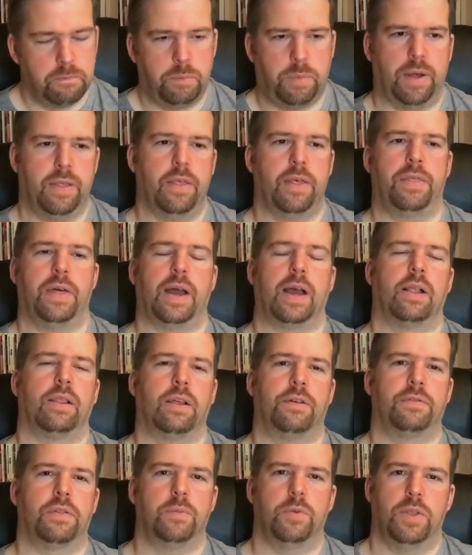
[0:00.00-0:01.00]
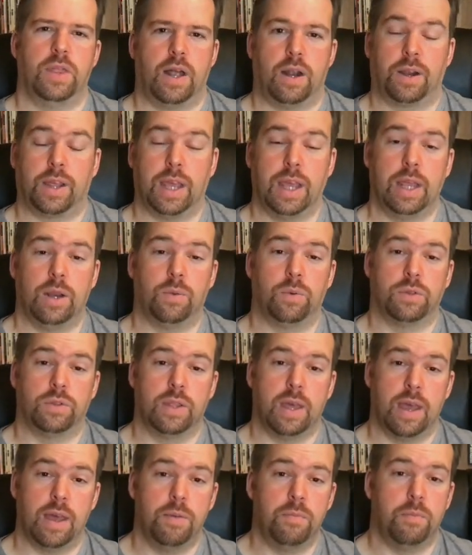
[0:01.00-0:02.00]
But the thing I loved about the arcade was
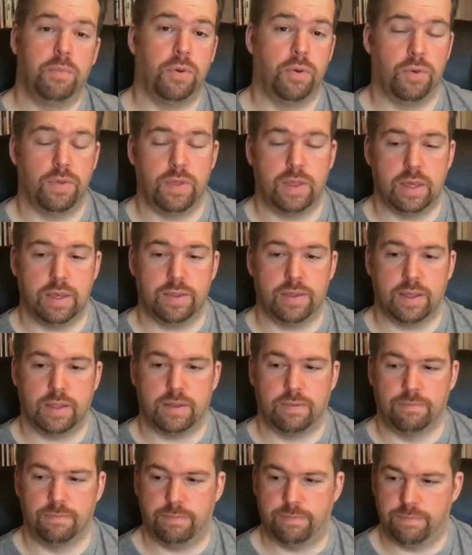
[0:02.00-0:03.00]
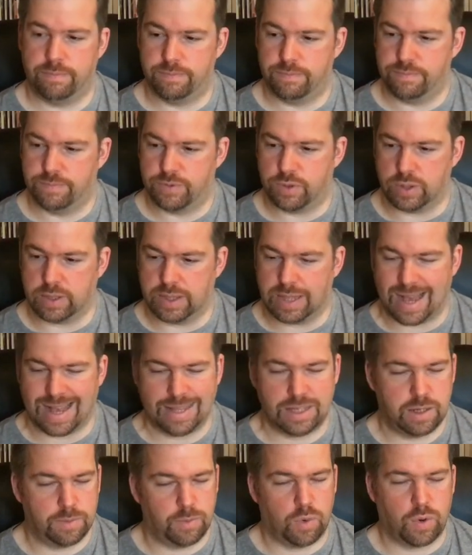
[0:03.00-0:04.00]
the input, the sort of
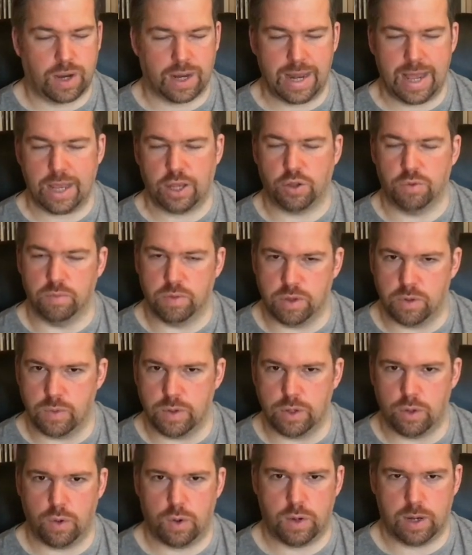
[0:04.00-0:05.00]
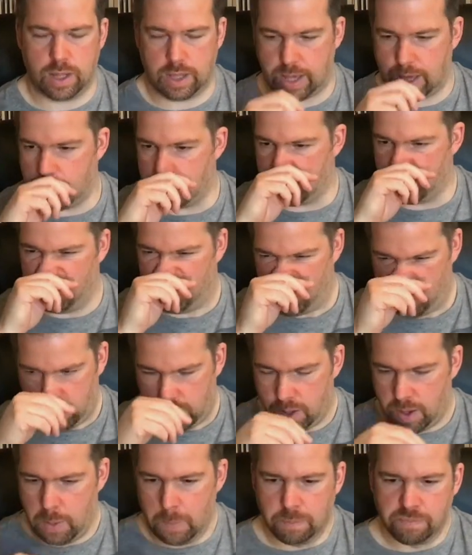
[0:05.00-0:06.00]
tangible connection between you and the game.
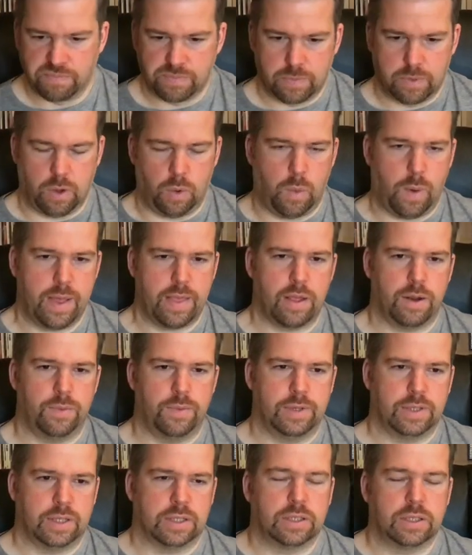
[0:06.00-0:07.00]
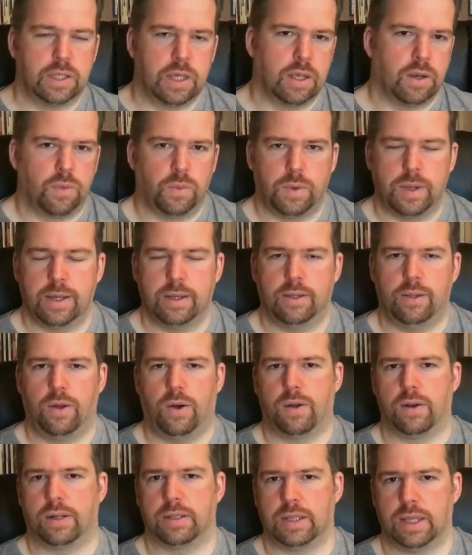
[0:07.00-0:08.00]
Now, whether it was a steering wheel
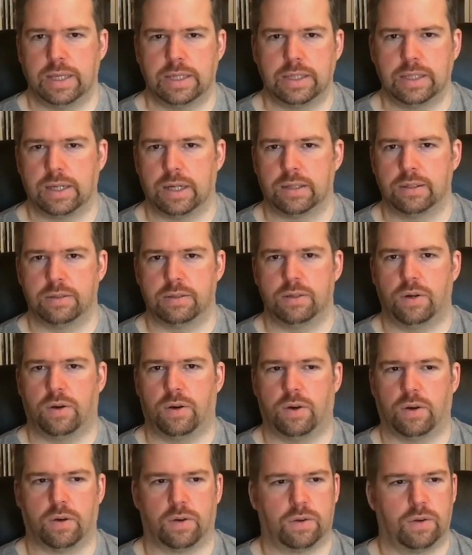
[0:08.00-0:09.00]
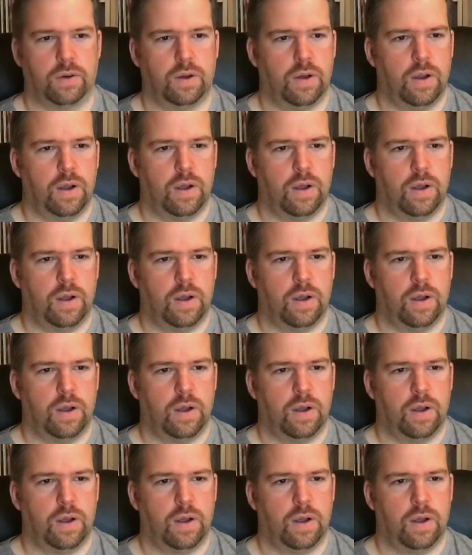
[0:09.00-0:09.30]
or a light gun or